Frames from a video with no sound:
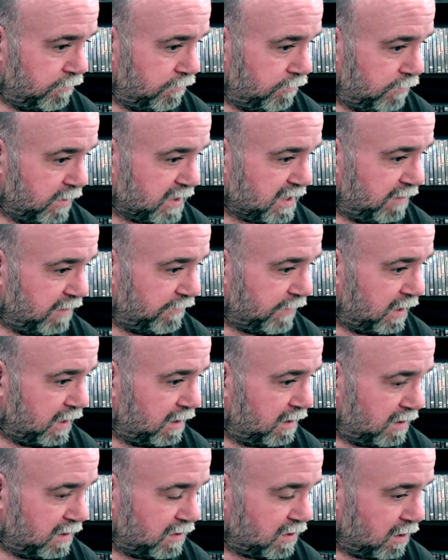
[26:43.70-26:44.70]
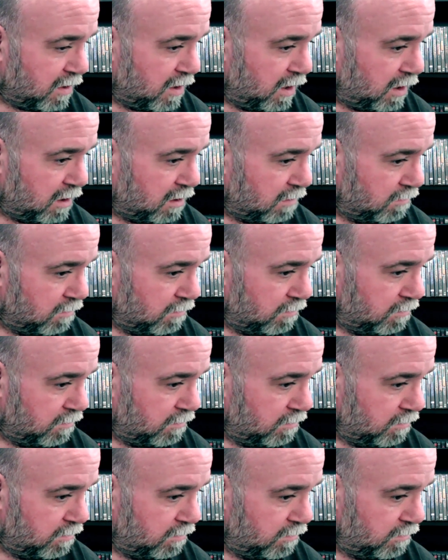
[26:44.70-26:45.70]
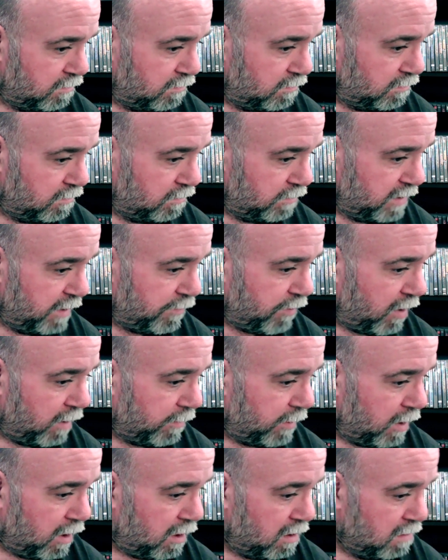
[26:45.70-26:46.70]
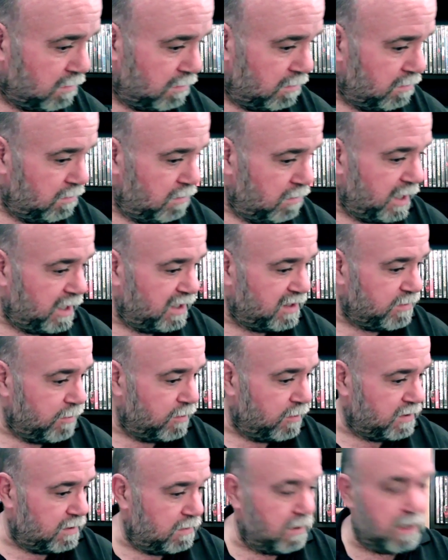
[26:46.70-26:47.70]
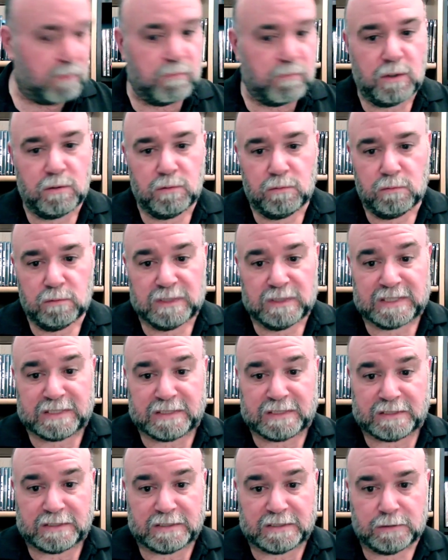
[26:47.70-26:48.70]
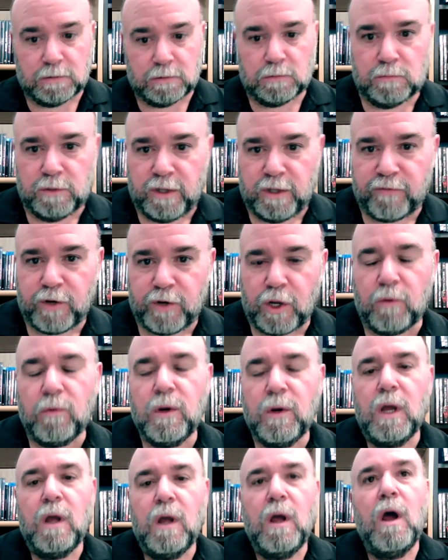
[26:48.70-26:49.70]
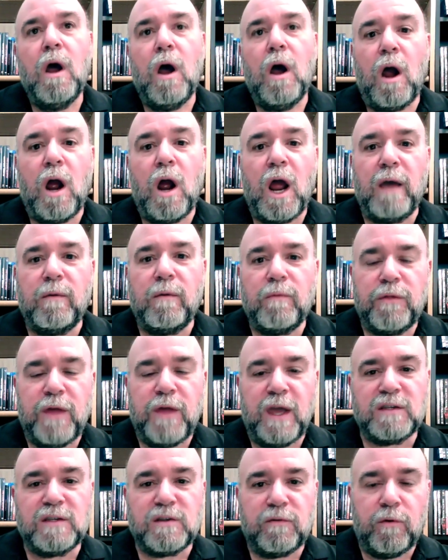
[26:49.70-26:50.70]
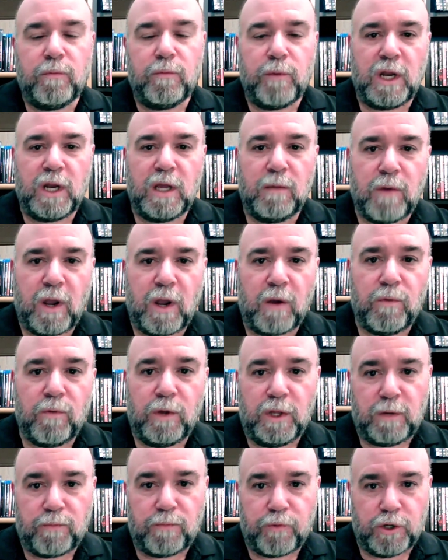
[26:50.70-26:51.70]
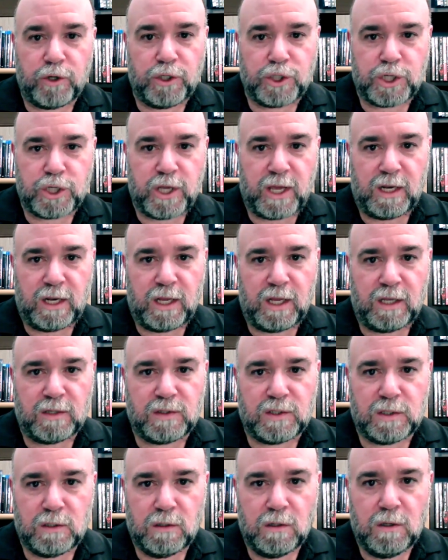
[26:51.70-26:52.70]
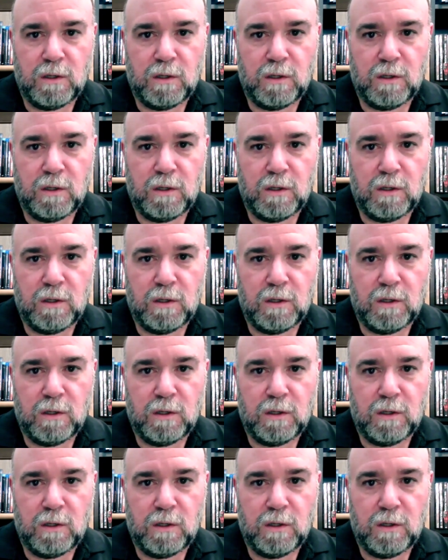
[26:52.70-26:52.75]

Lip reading: We'll see if any of these are good. They probably are, at least most of them. Never know. All right. Thanks, everybody. I really appreciate it.